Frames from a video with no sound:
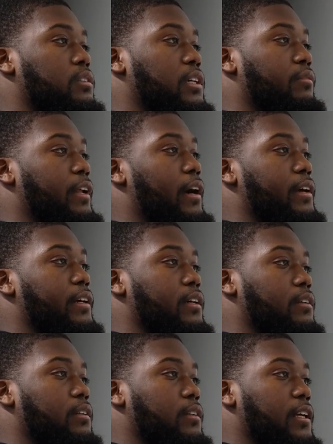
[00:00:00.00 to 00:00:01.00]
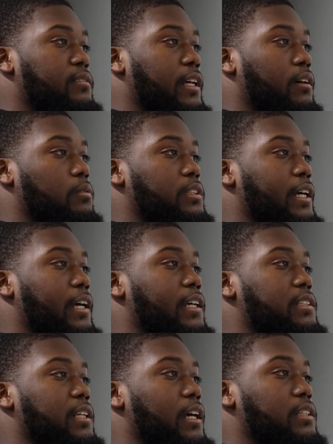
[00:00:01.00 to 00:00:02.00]
Tuck down here, left tackle will take an
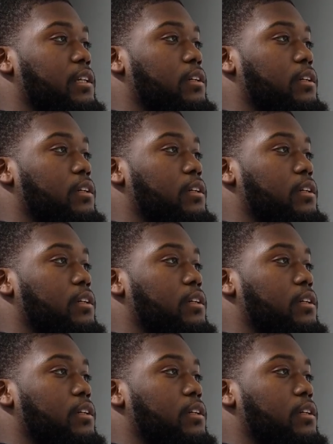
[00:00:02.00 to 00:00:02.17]
inside